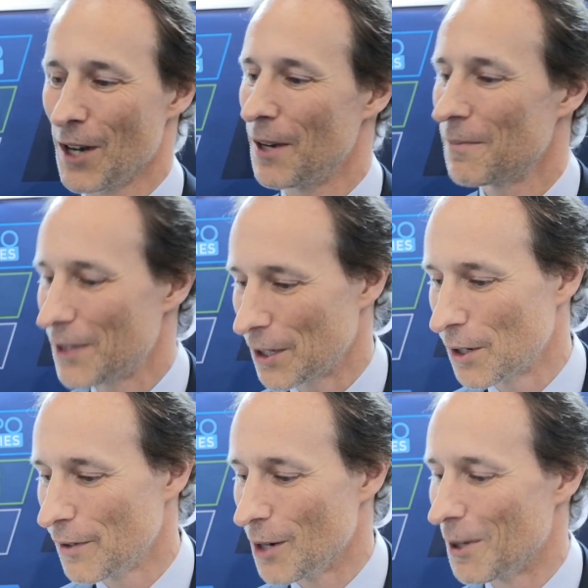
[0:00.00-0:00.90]
Right. Thank
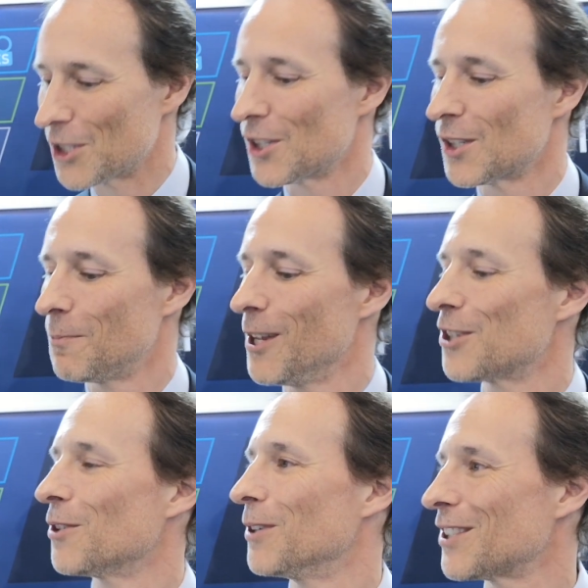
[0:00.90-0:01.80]
you very much. It's a
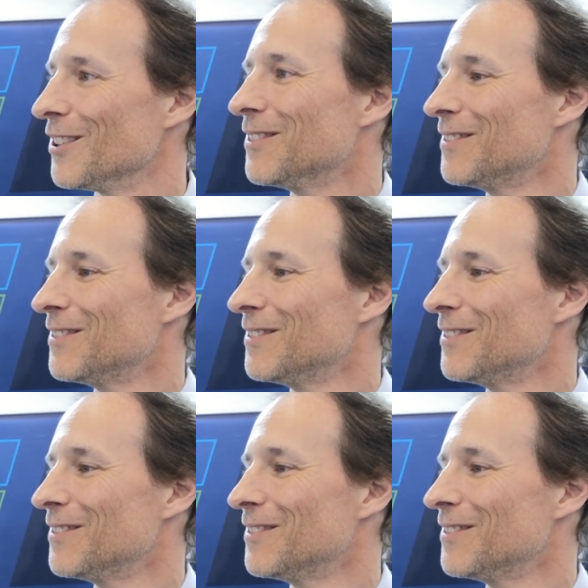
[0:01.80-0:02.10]
pleasure, Whistle.